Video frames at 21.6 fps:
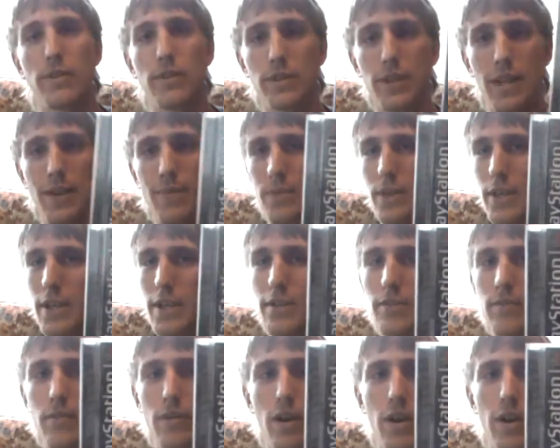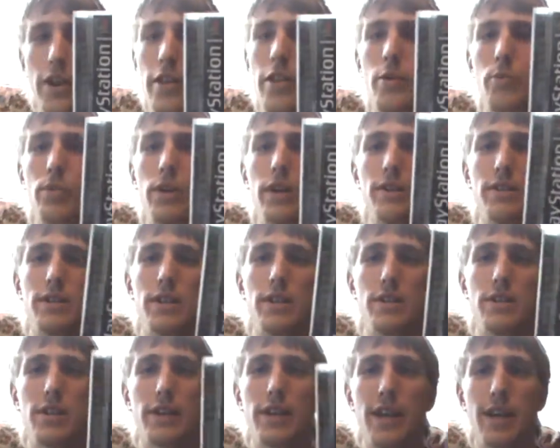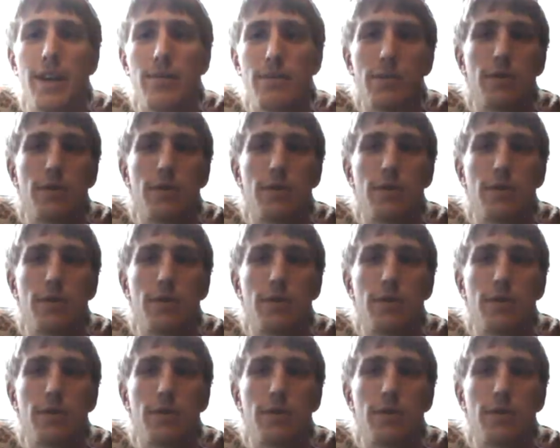same thing, another PlayStation game,